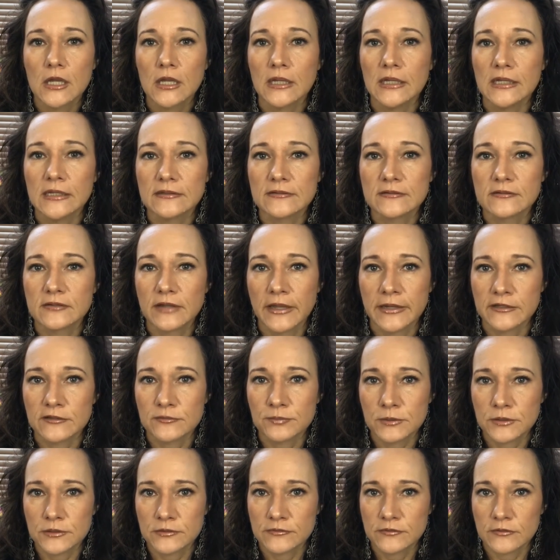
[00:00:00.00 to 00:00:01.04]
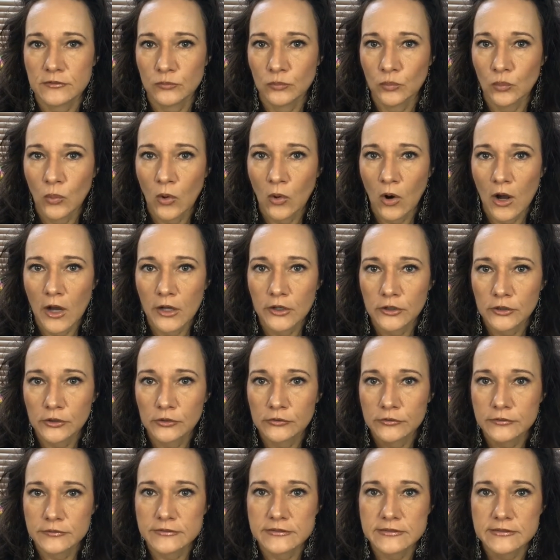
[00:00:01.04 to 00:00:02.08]
it's nice because the water or
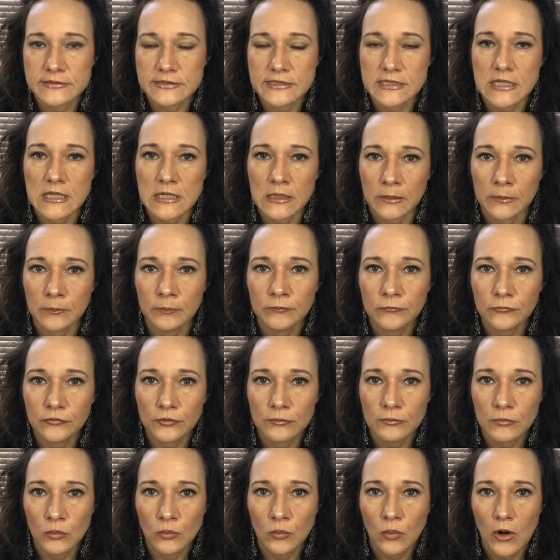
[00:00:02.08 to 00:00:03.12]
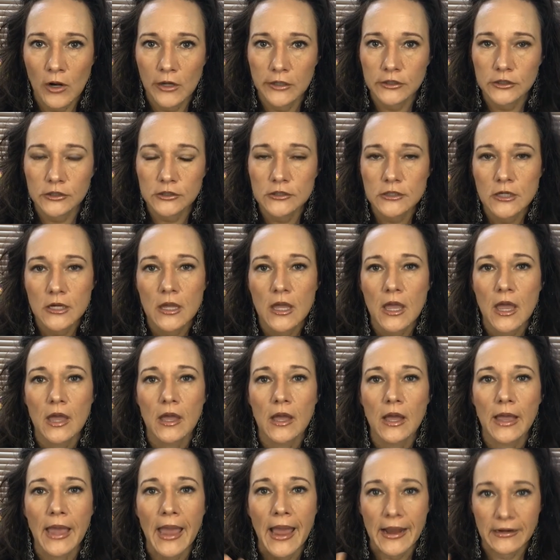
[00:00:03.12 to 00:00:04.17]
the steam from the water
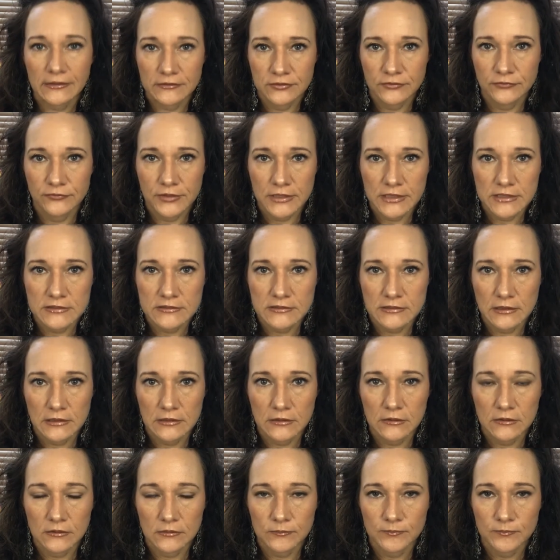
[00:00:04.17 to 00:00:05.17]
activates it,